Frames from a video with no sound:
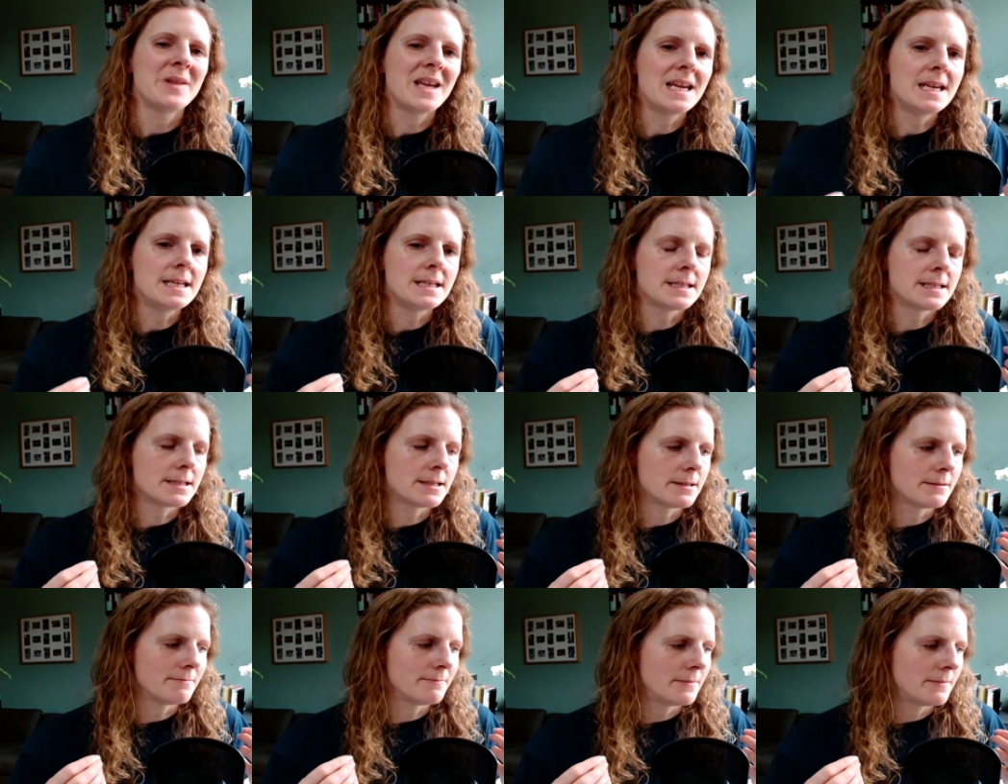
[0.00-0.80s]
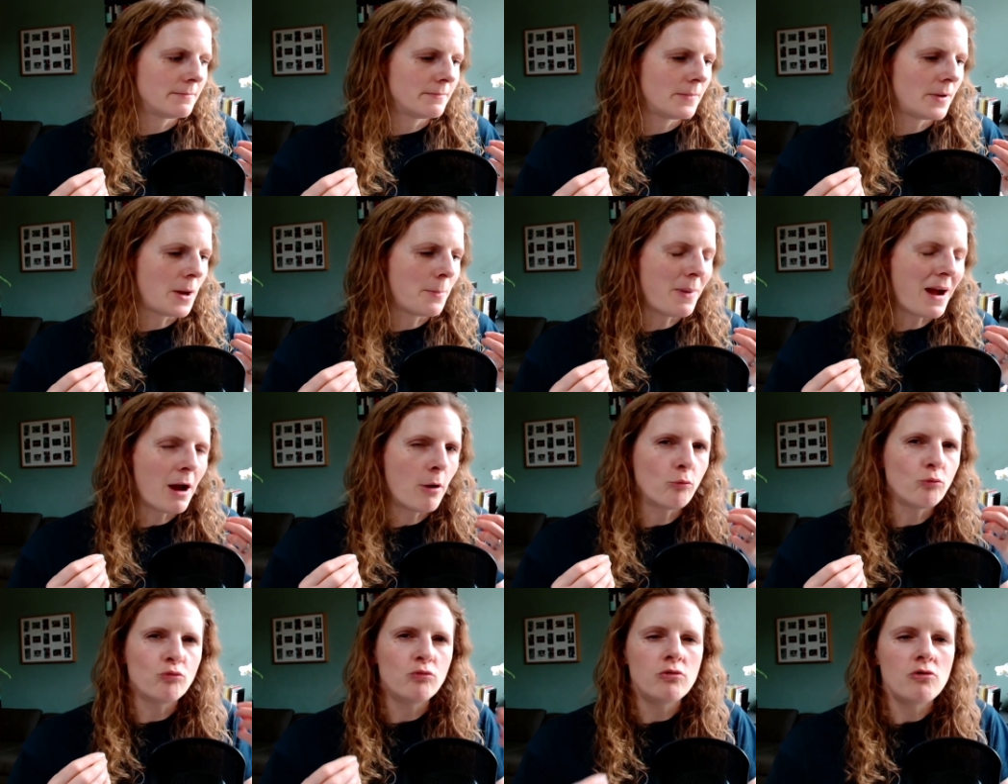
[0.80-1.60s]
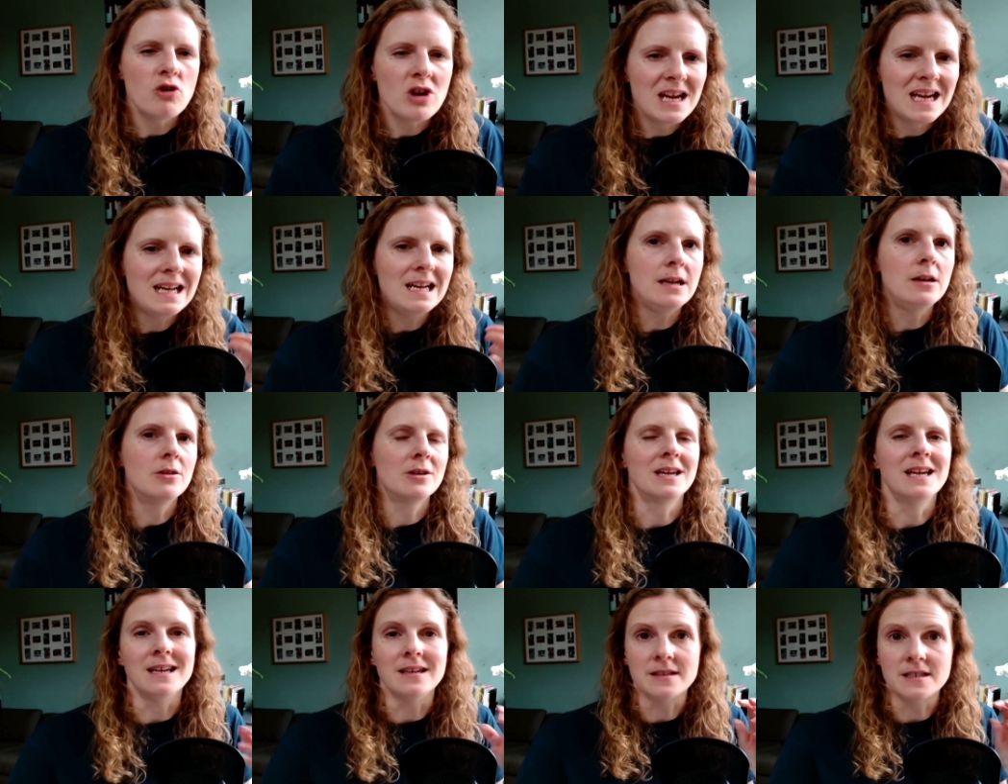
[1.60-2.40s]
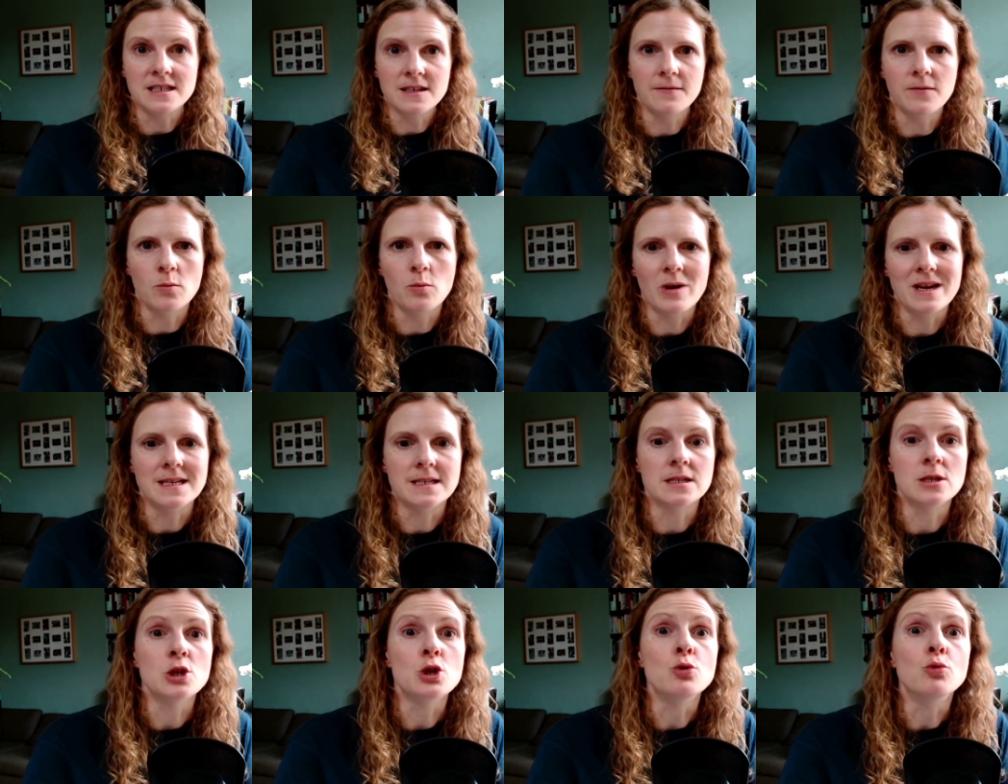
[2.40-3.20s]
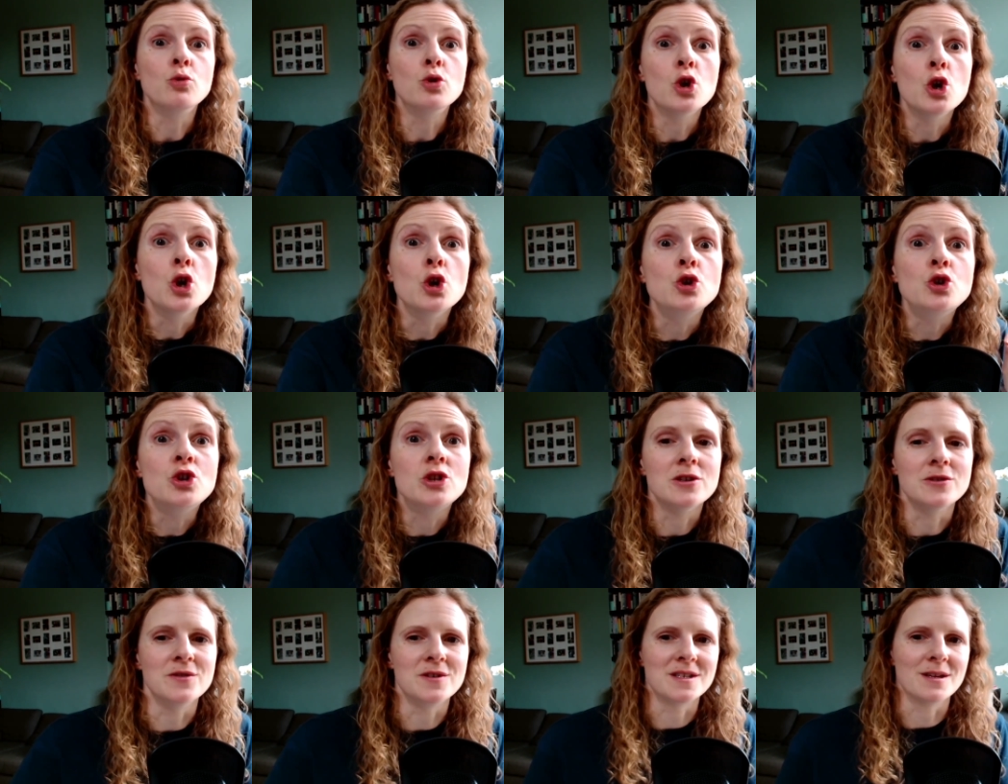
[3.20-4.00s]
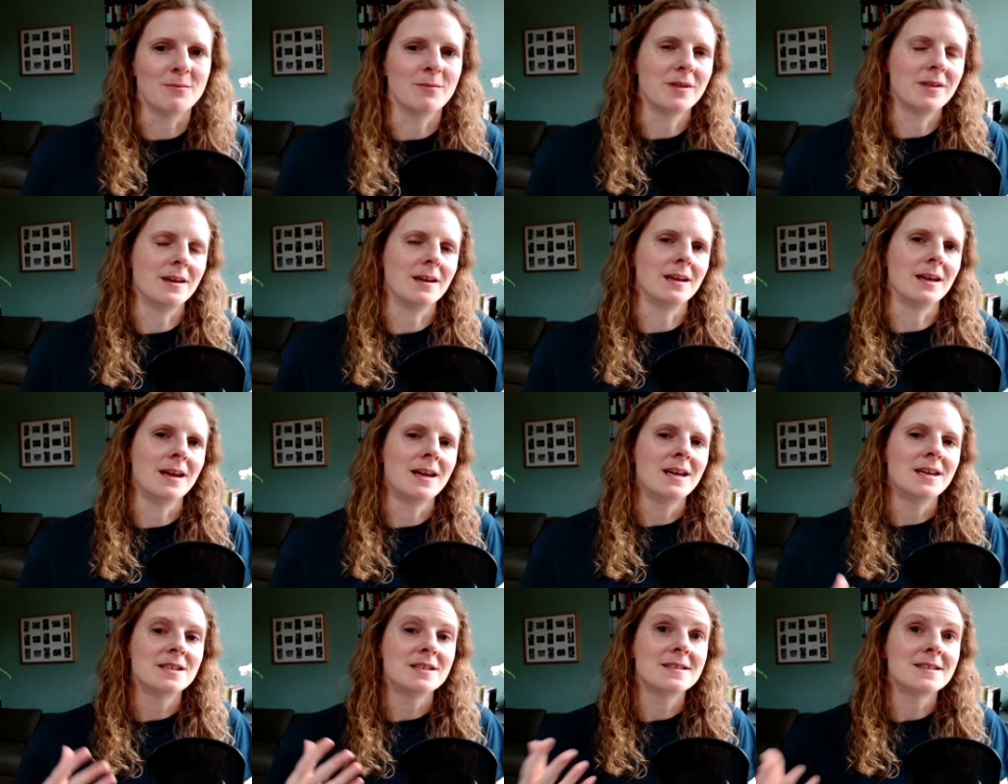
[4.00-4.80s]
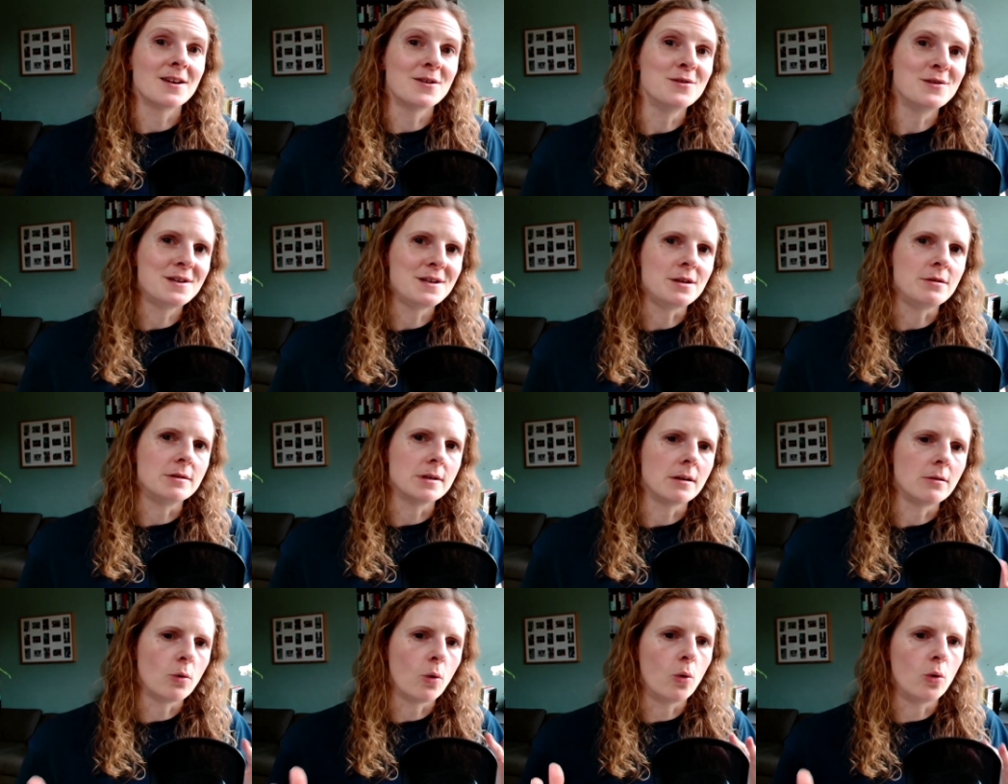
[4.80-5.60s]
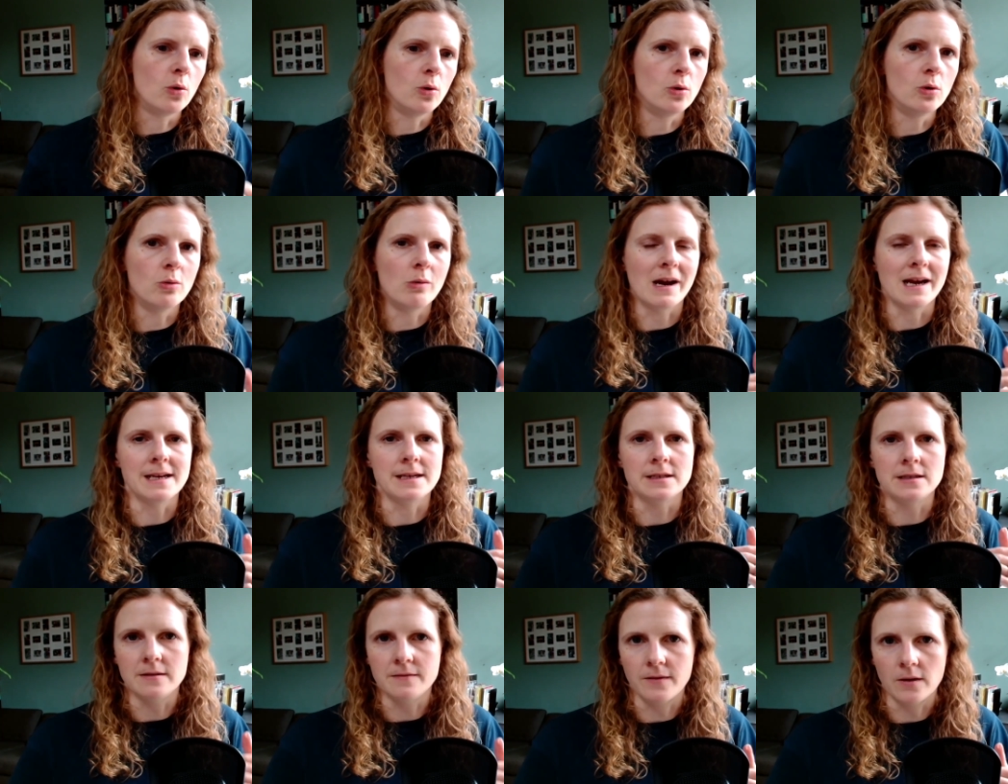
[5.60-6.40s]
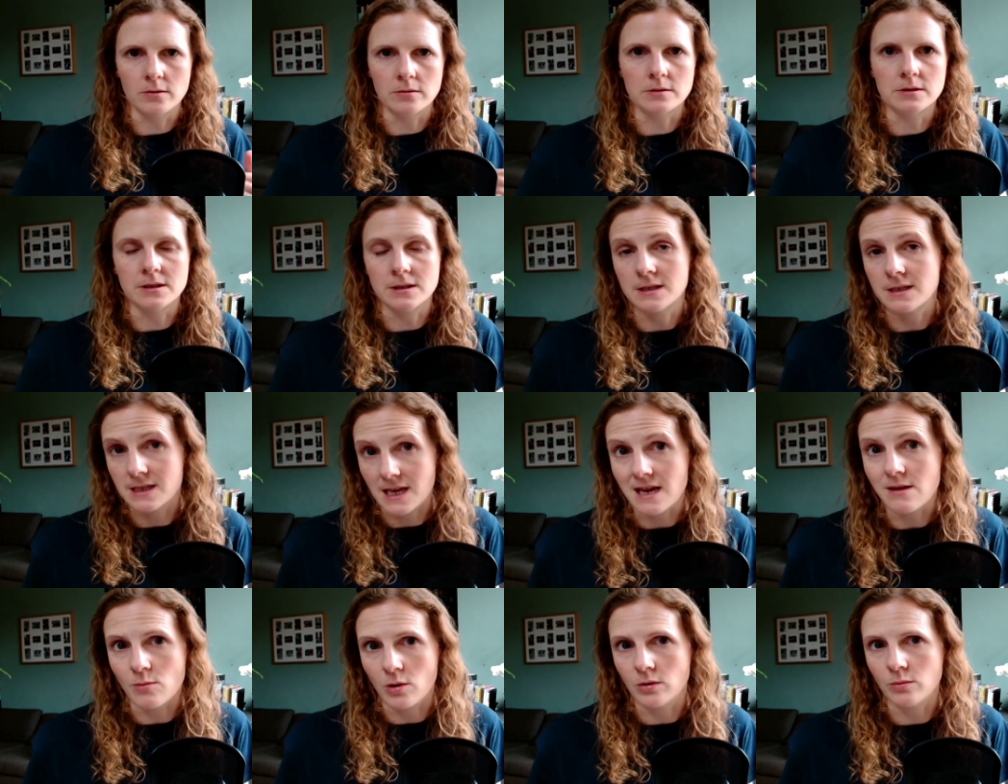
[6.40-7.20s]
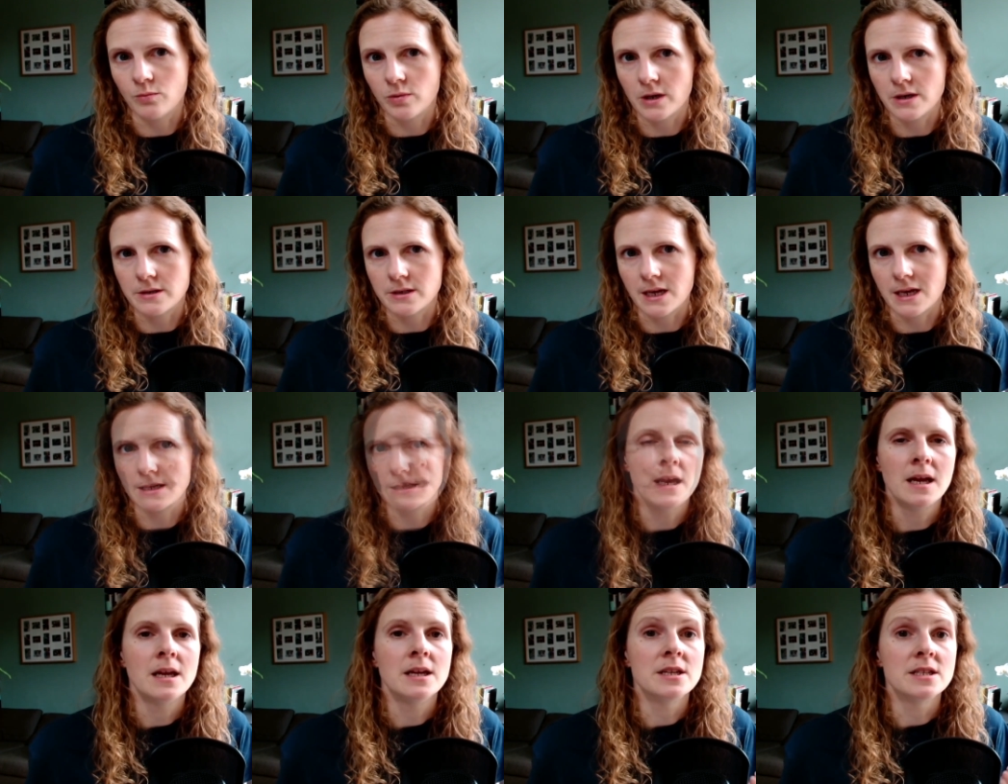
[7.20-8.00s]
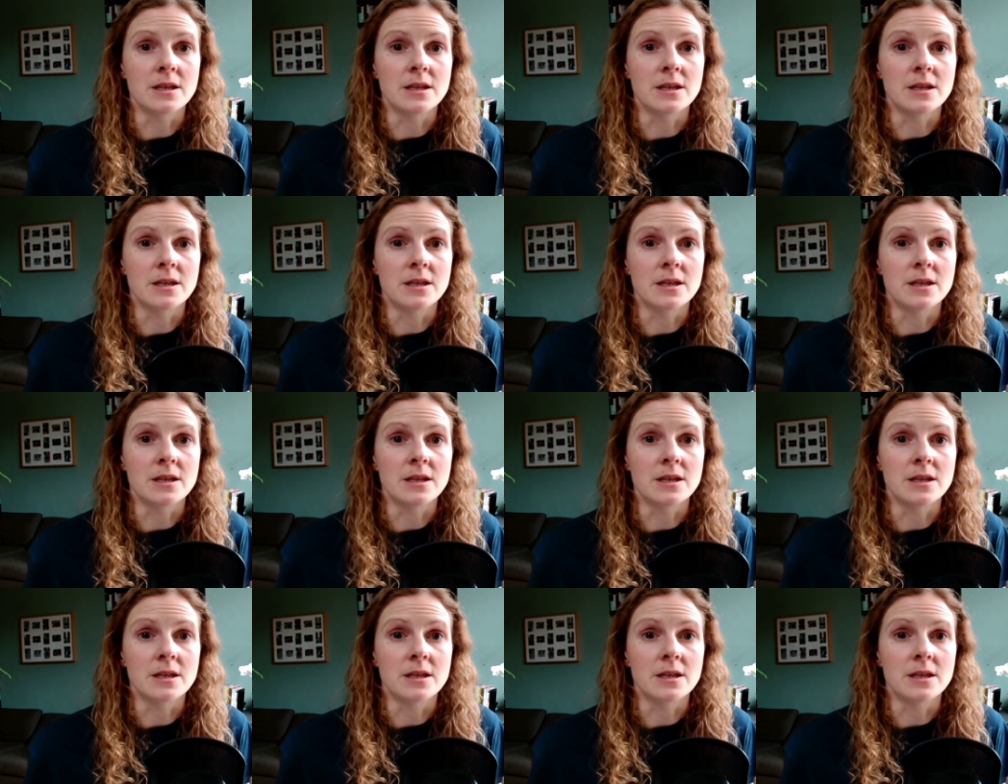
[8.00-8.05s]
It's about really looking at the different ways that you could do something so that you don't always default to the same old process.